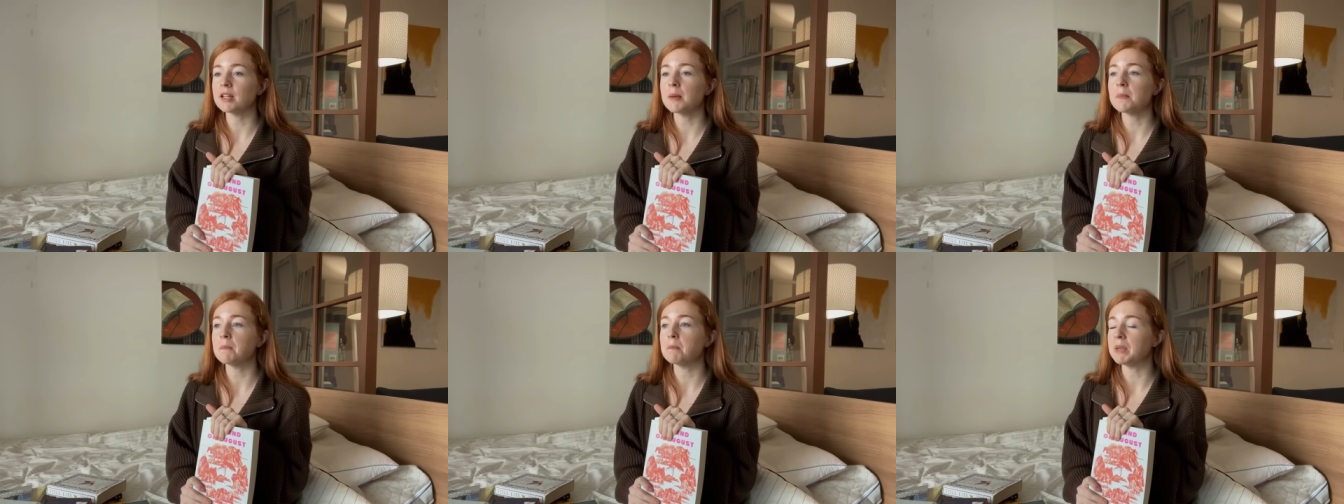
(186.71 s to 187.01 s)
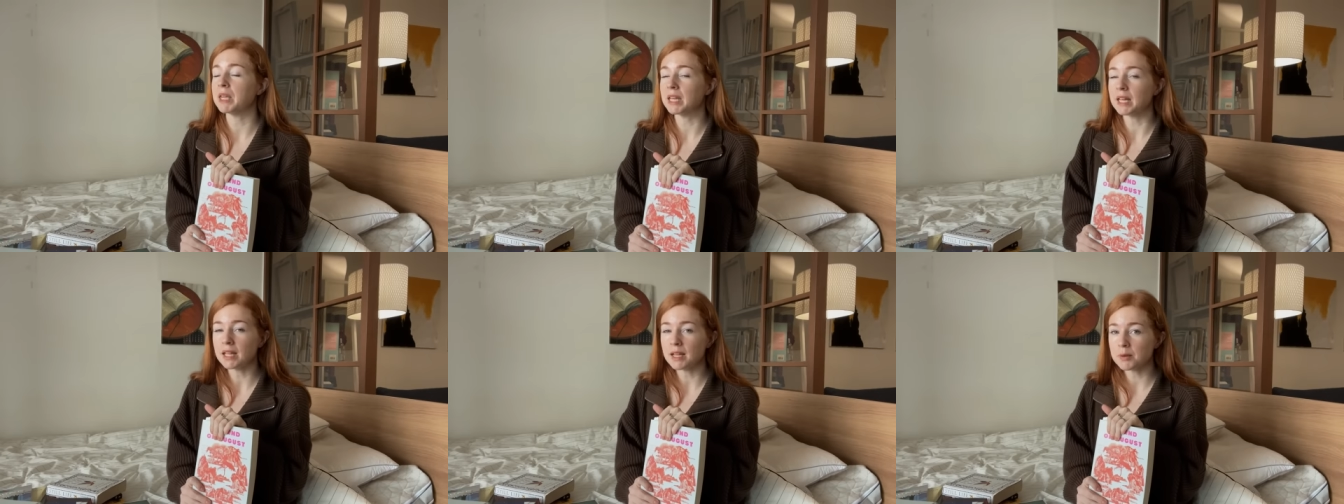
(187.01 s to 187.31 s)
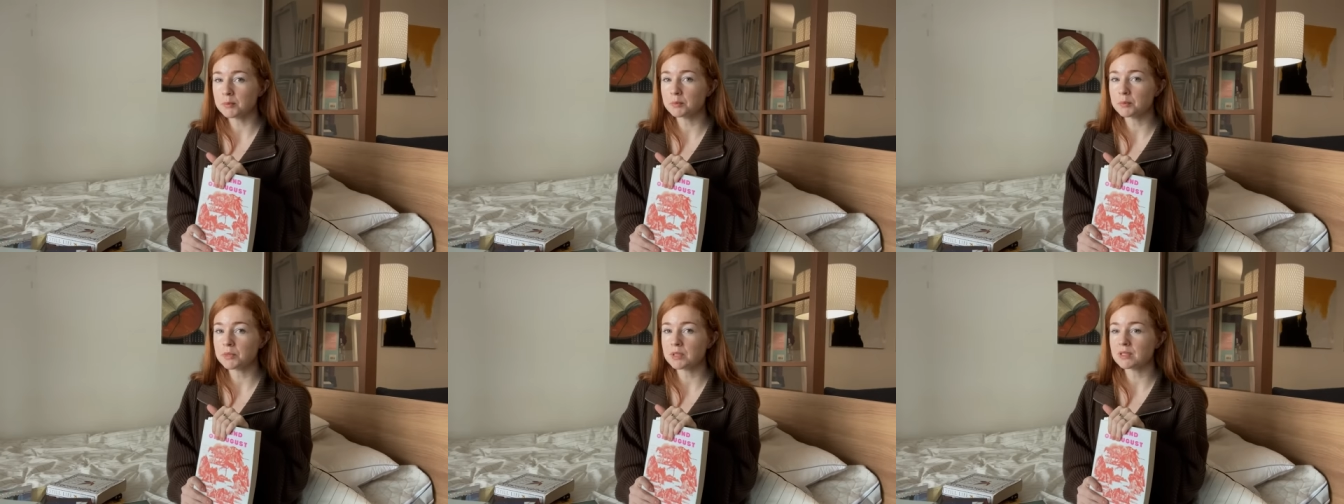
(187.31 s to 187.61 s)

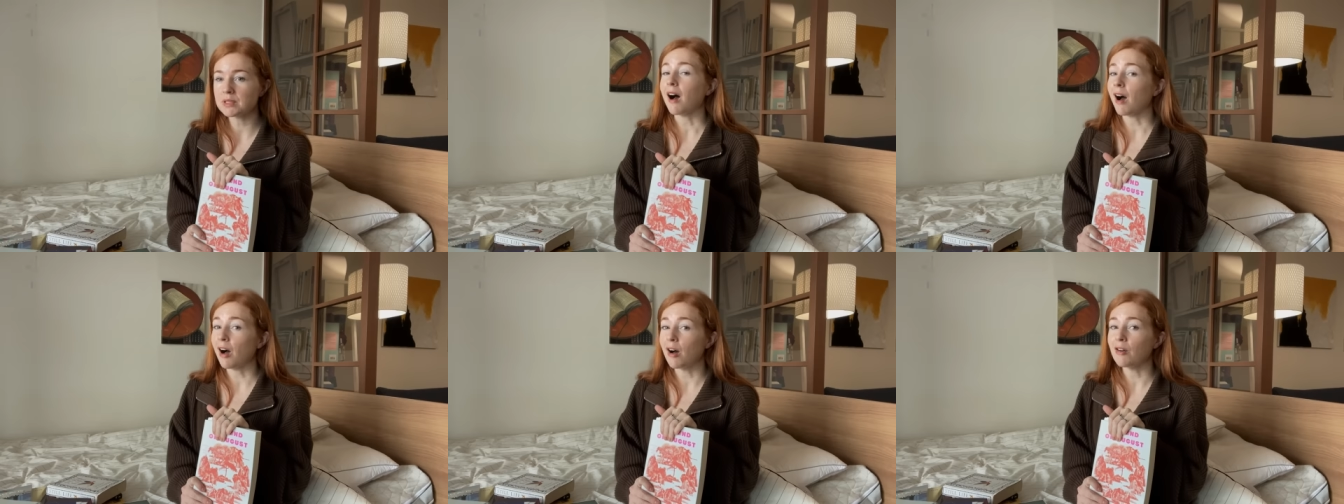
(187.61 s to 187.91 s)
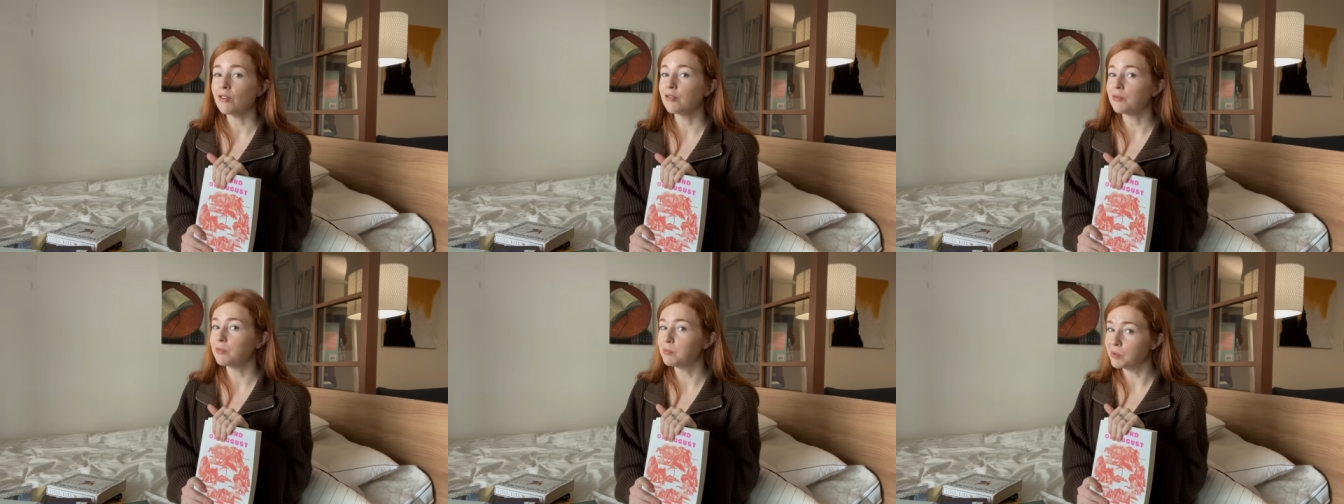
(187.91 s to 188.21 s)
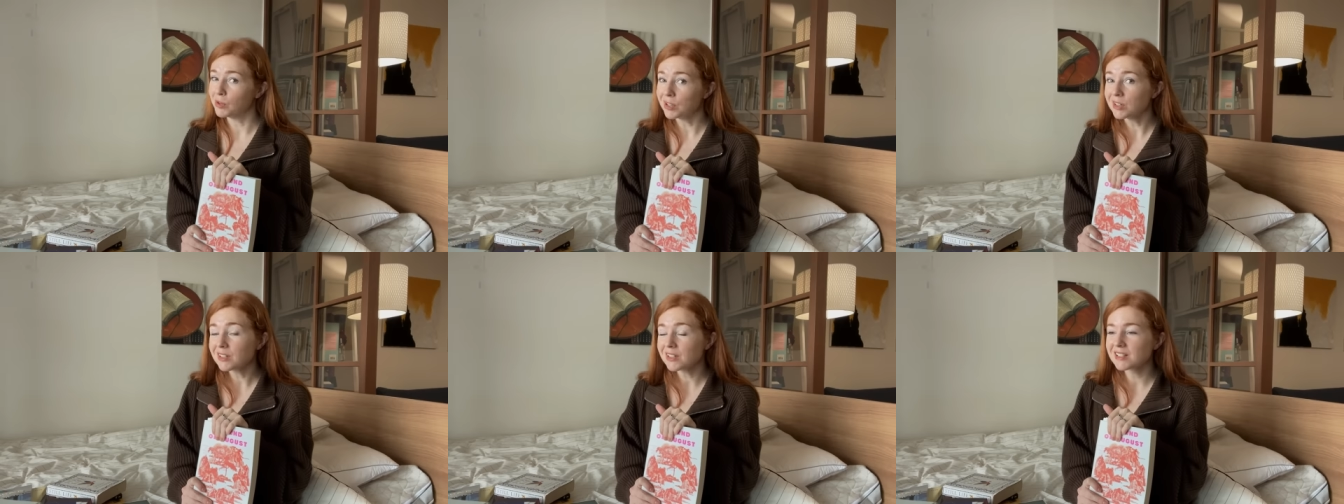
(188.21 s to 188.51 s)
mediums of
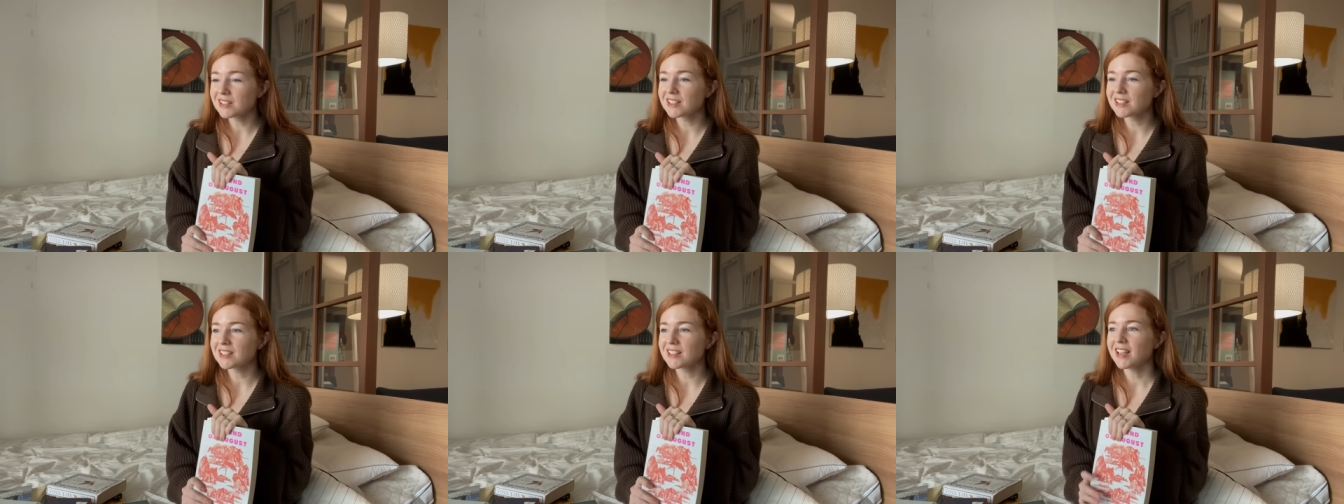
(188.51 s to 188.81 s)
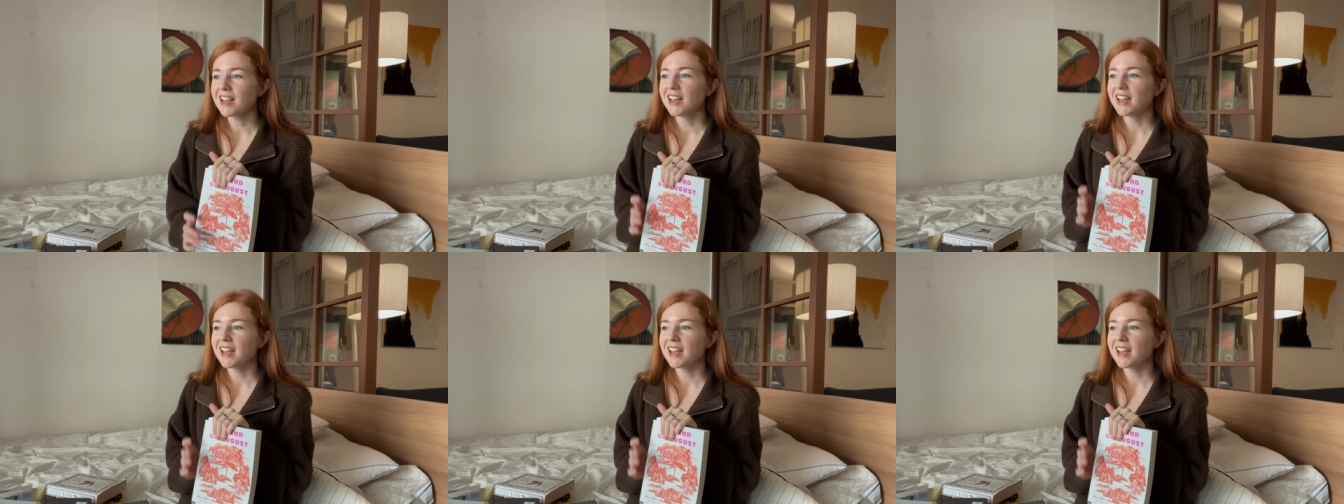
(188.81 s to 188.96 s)
books